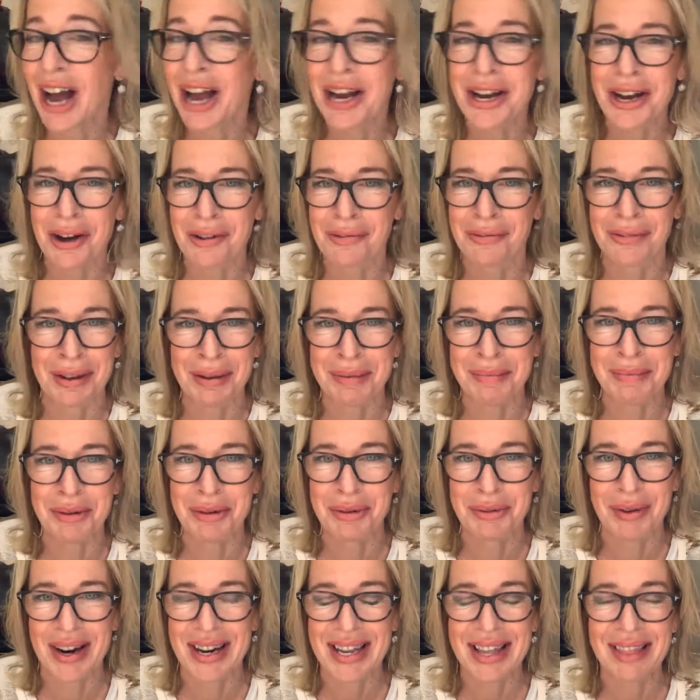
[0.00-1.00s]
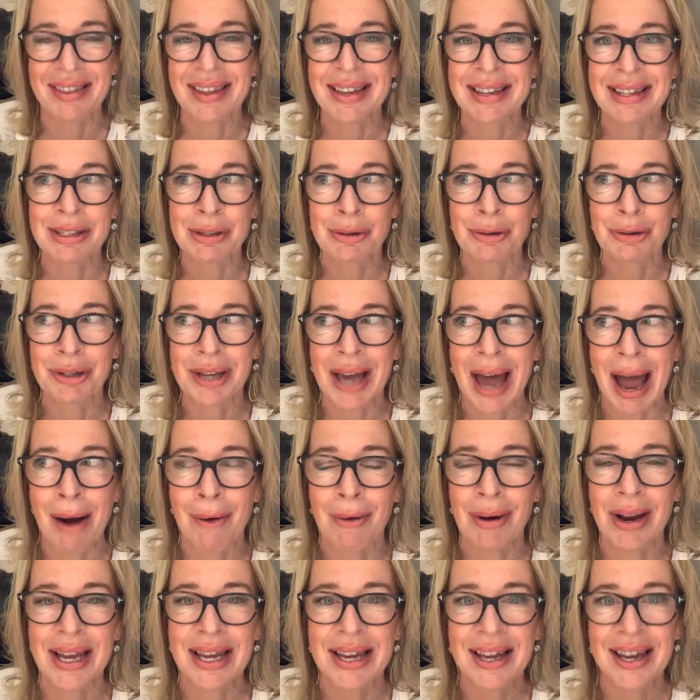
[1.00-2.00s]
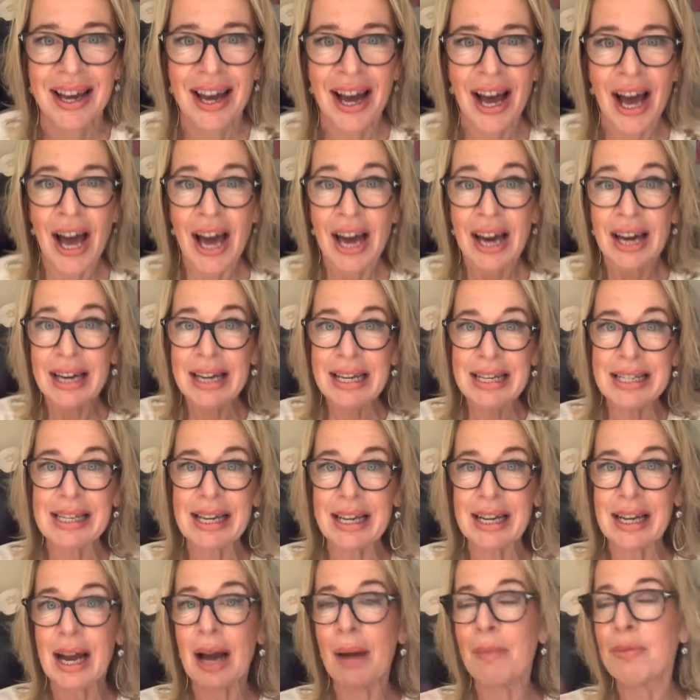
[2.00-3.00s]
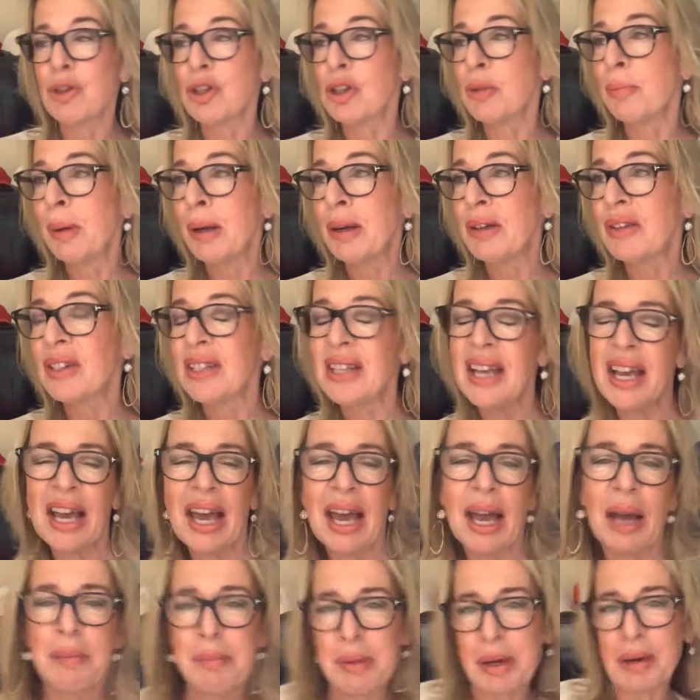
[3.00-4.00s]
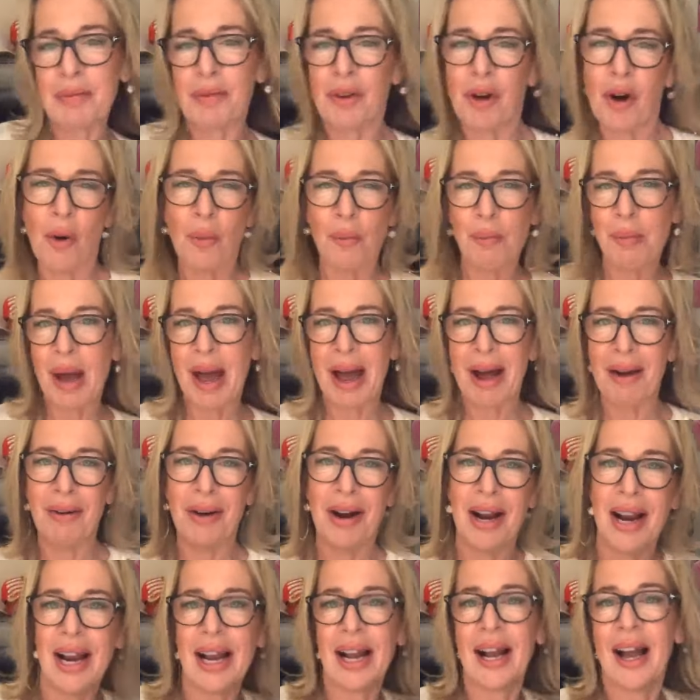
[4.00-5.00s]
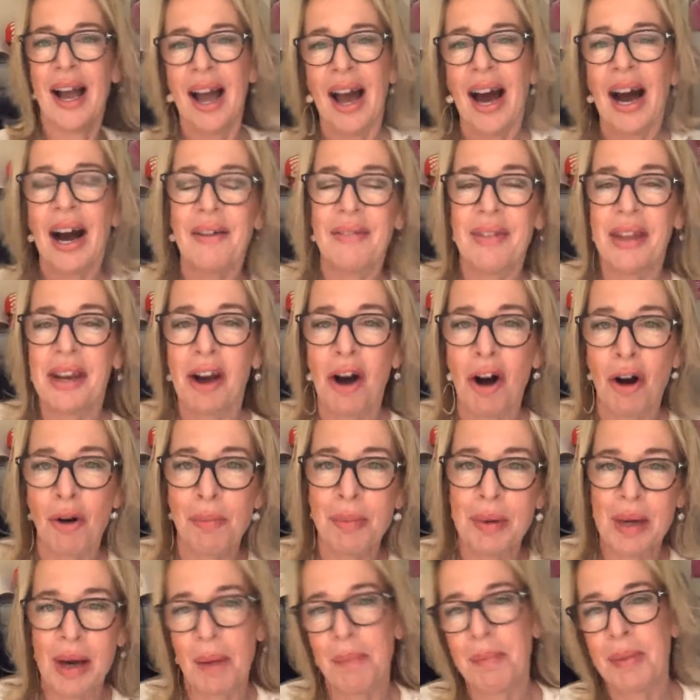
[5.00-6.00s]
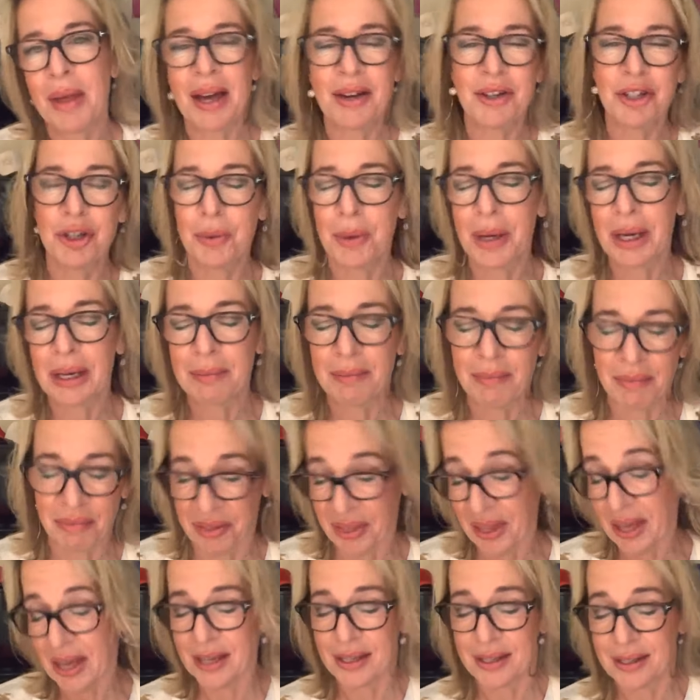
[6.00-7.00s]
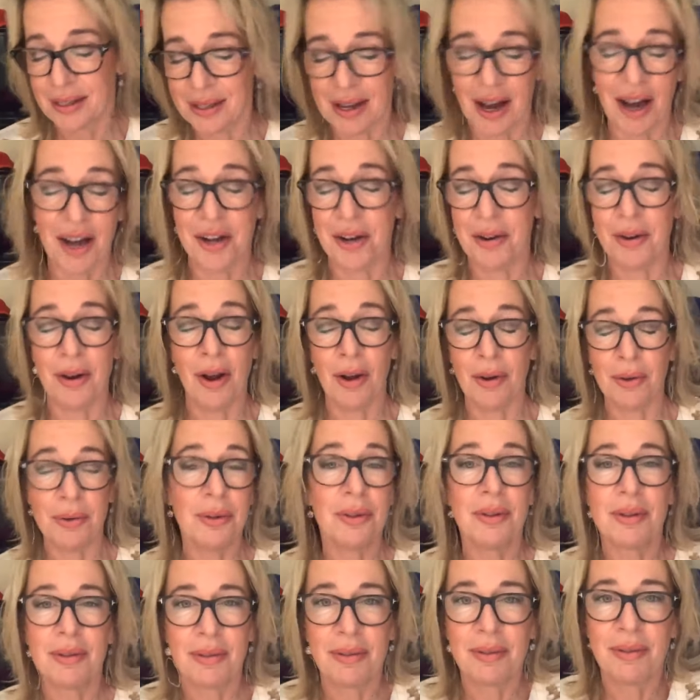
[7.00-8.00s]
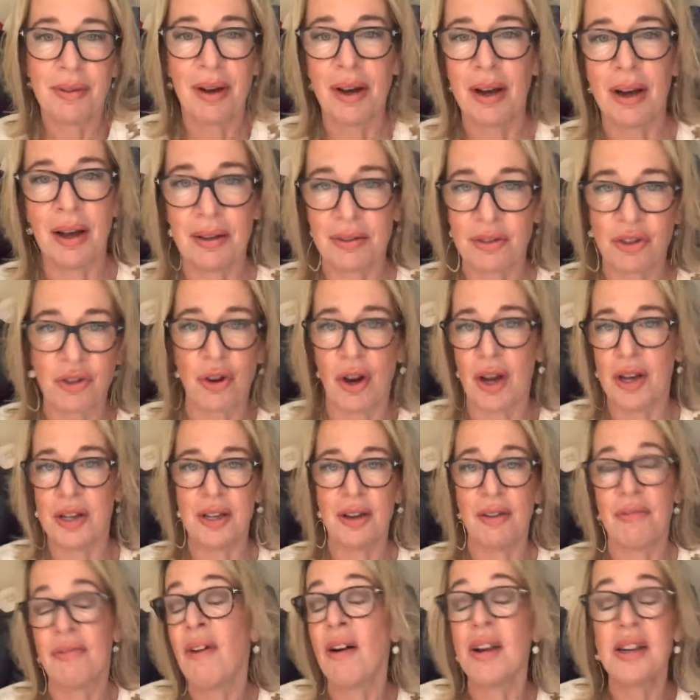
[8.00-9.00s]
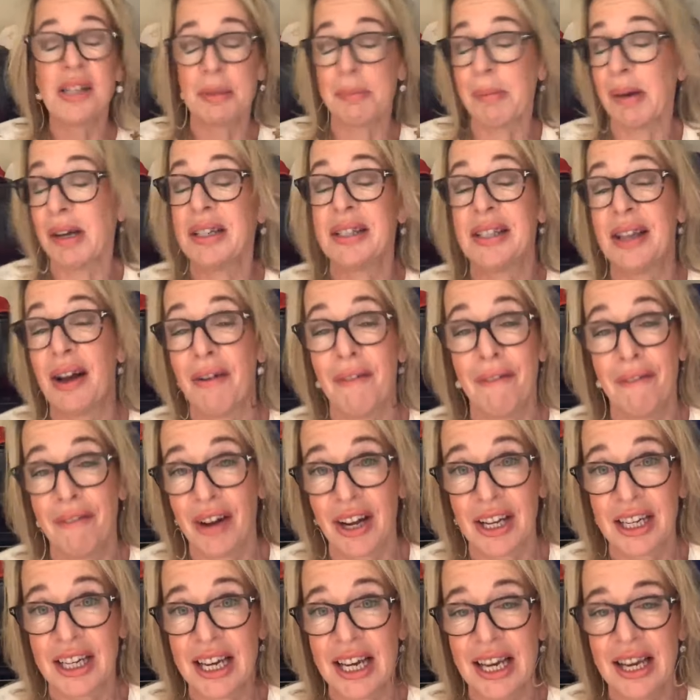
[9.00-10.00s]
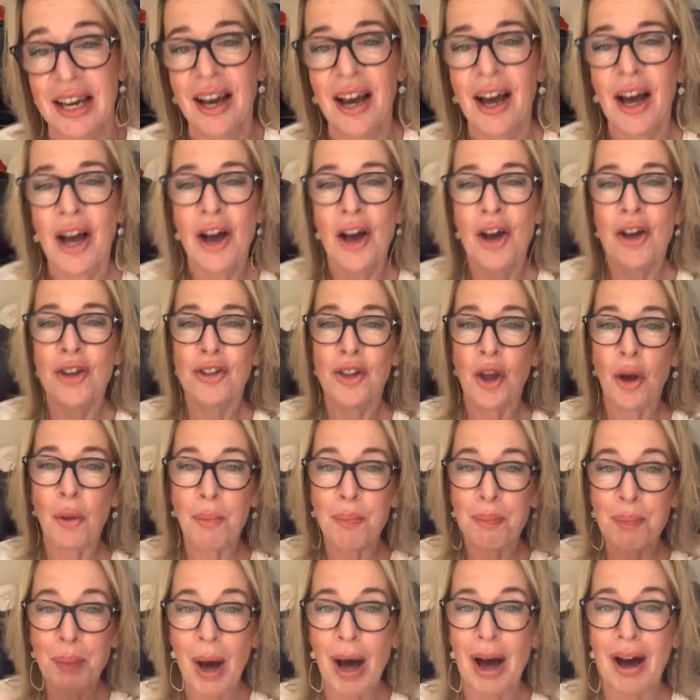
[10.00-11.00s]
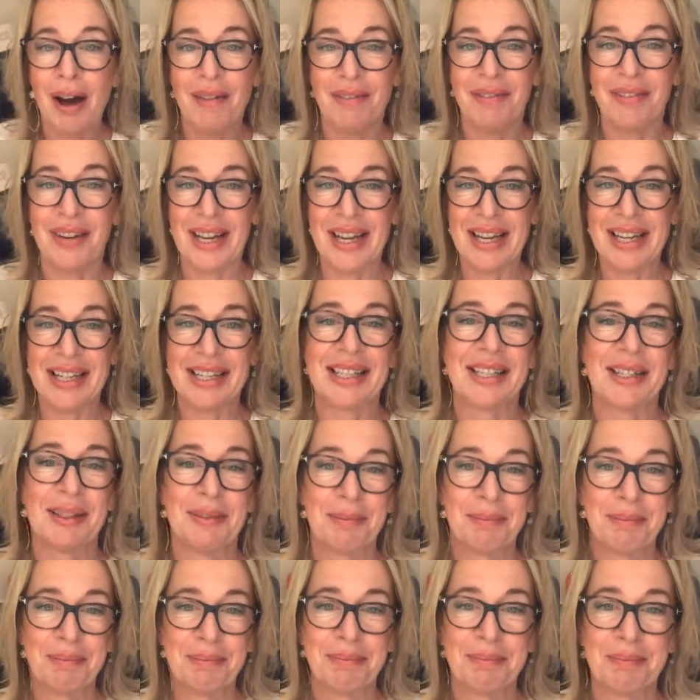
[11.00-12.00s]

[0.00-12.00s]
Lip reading: I love him already. I think he's called Gary. He's going to come do some bit of singing, bit of comparing, and then I'll be up there doing this. I don't know, finding myself funny. So Purfleet,